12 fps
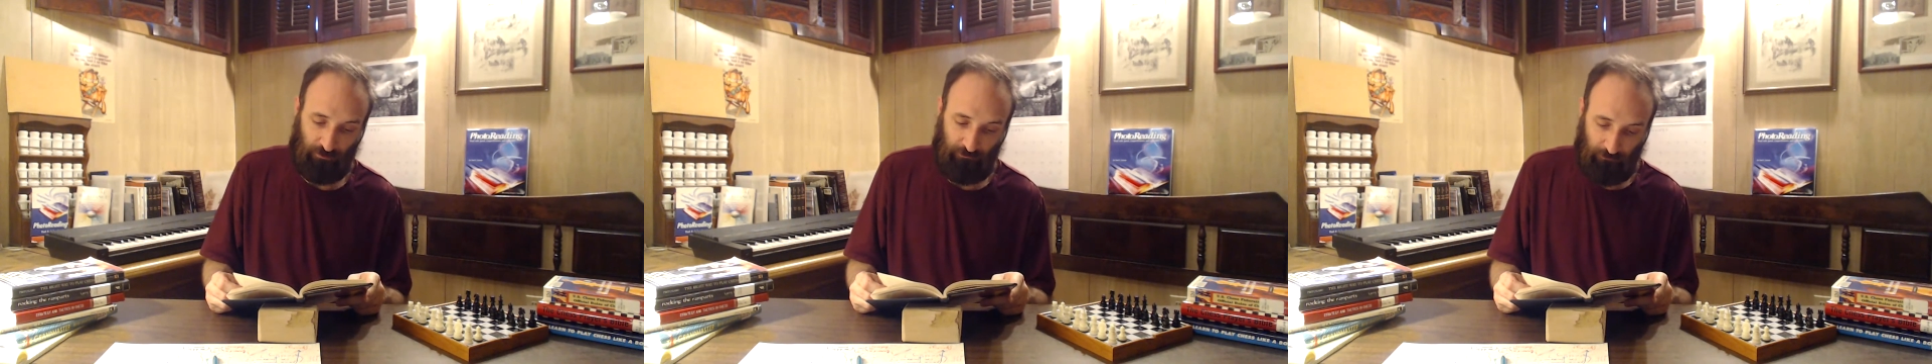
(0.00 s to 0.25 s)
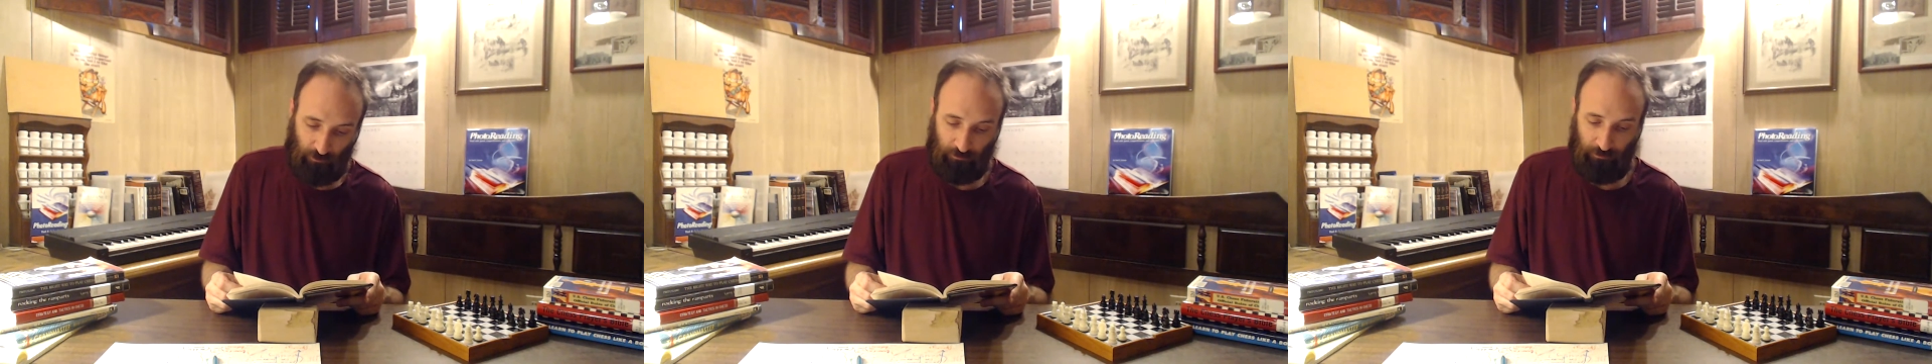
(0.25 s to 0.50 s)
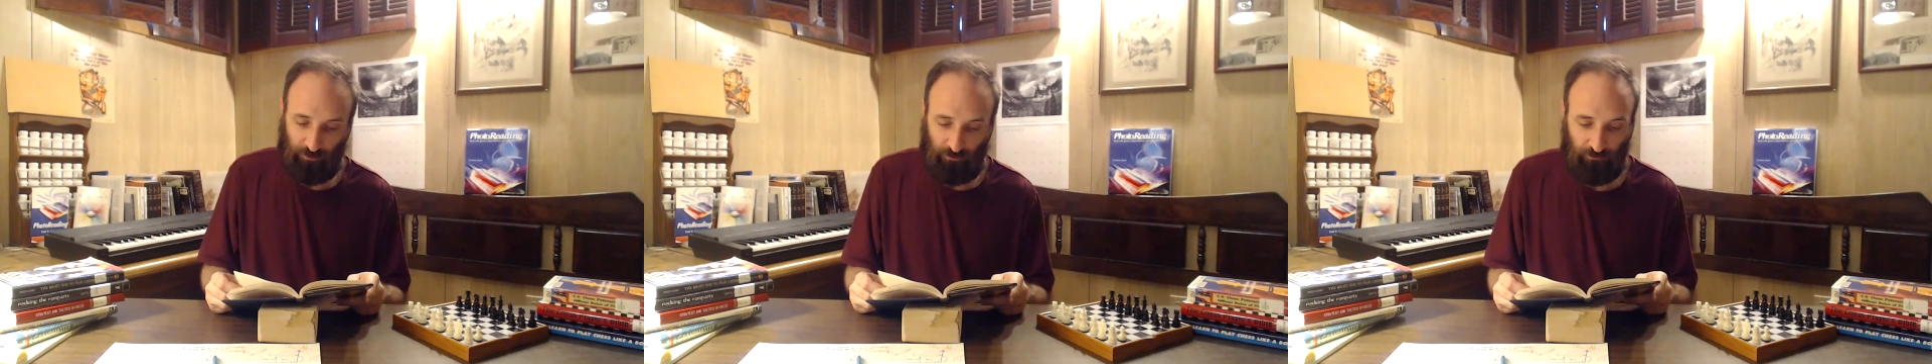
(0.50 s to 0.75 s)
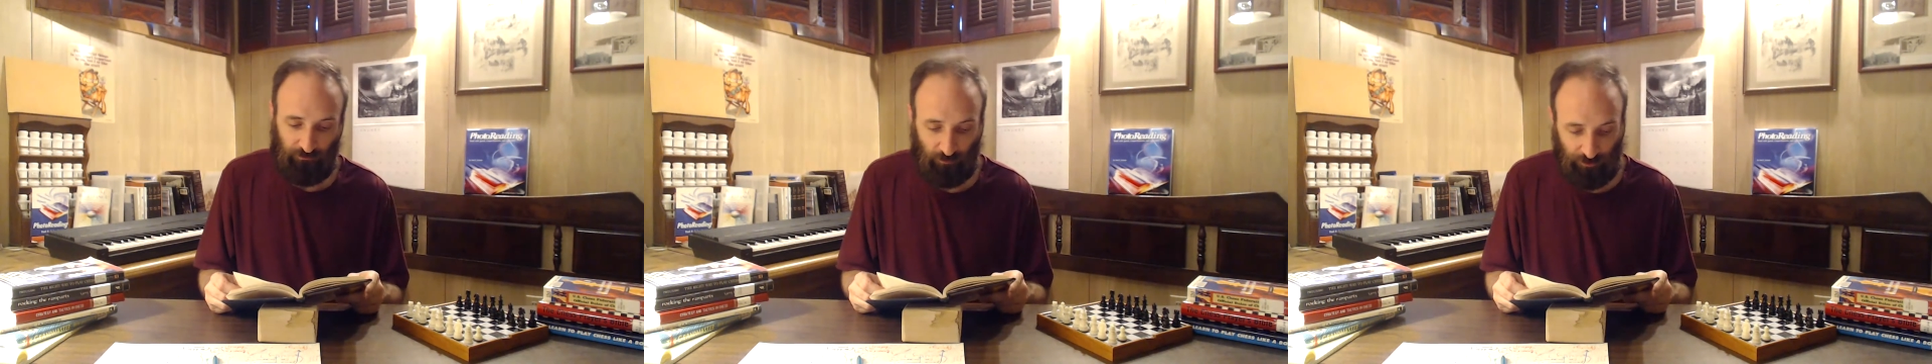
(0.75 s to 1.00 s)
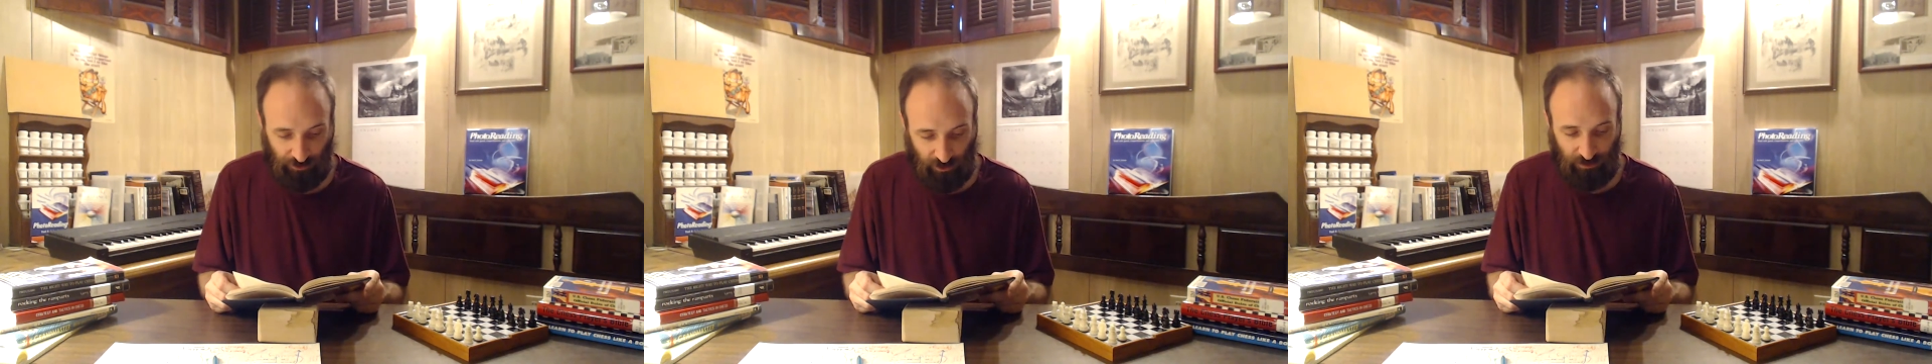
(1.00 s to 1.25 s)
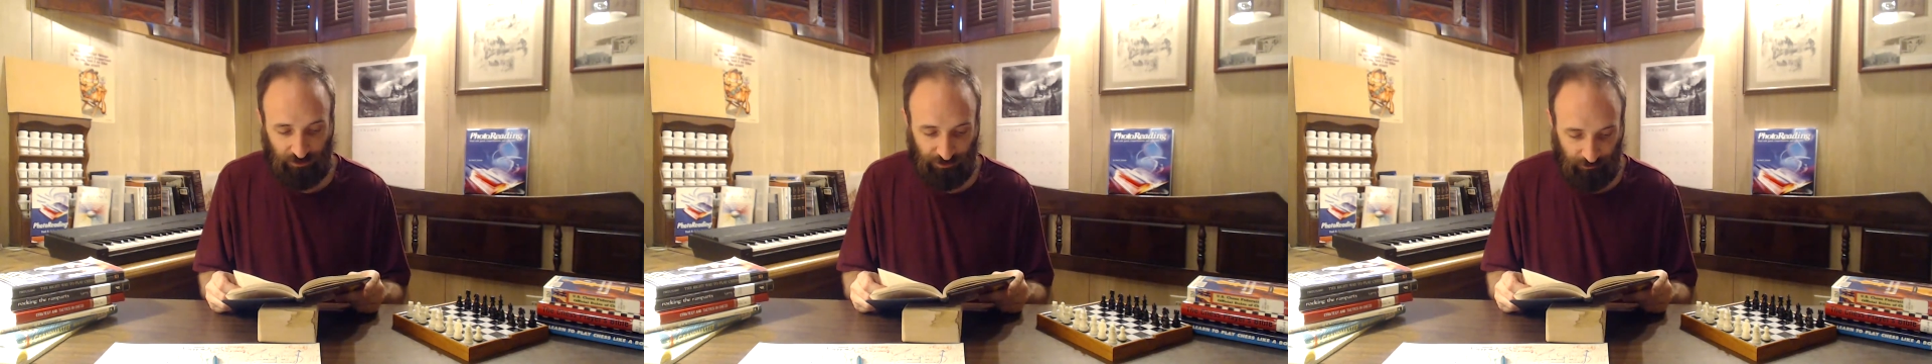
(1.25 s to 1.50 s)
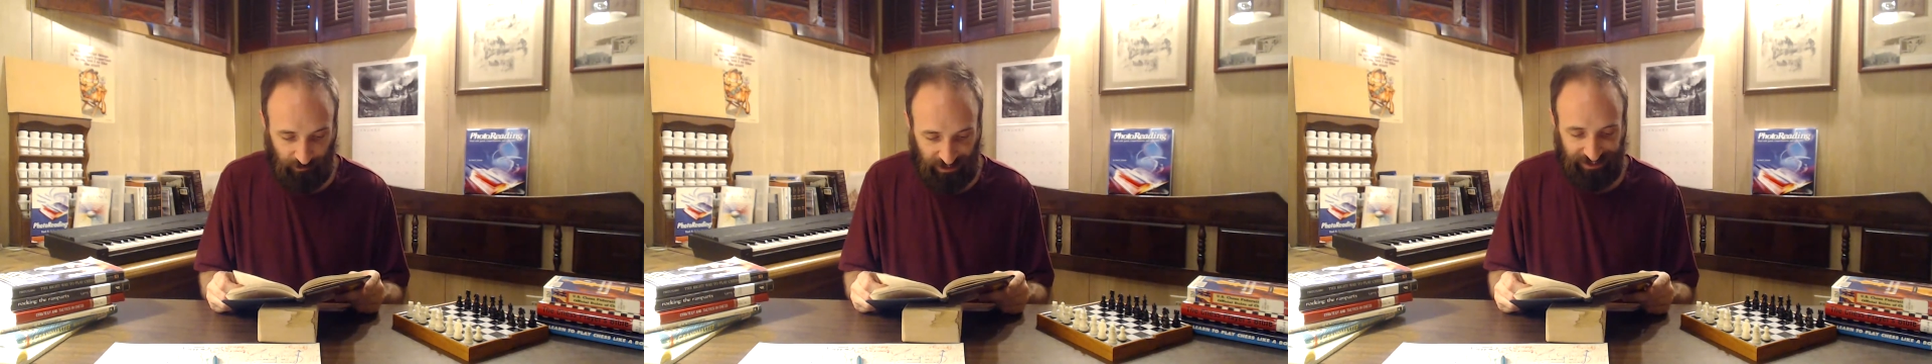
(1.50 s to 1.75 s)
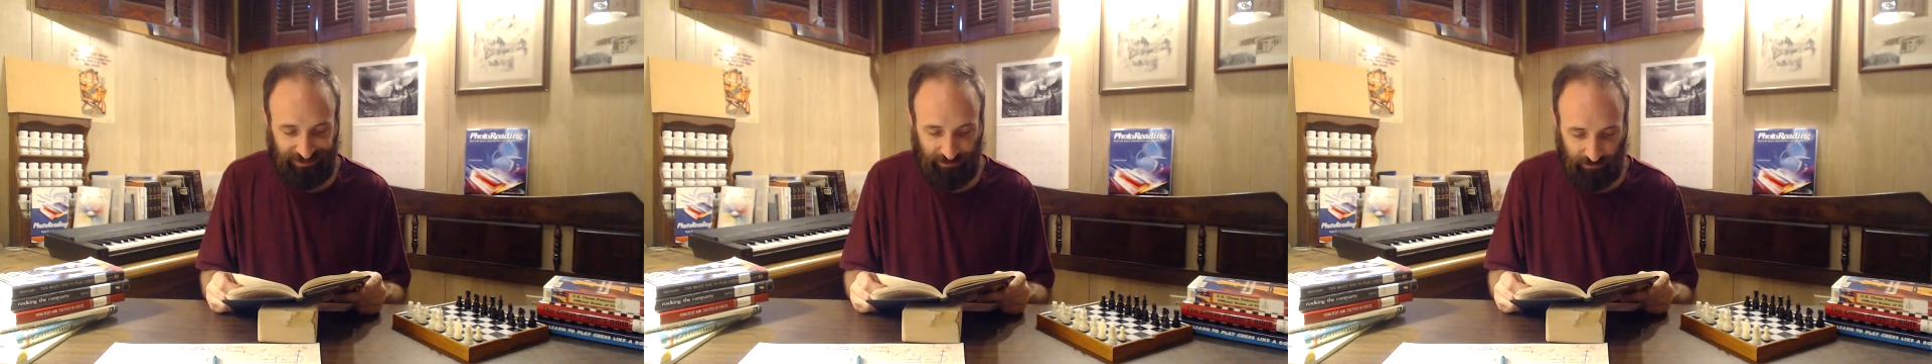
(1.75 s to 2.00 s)
4-move or Scholar's
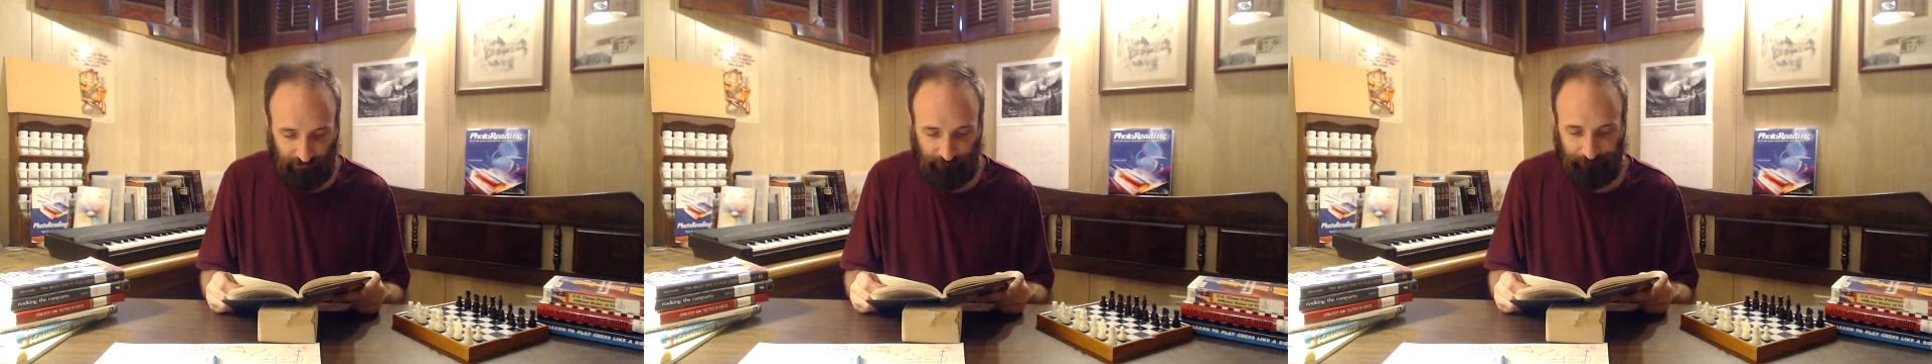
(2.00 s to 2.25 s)
Mate.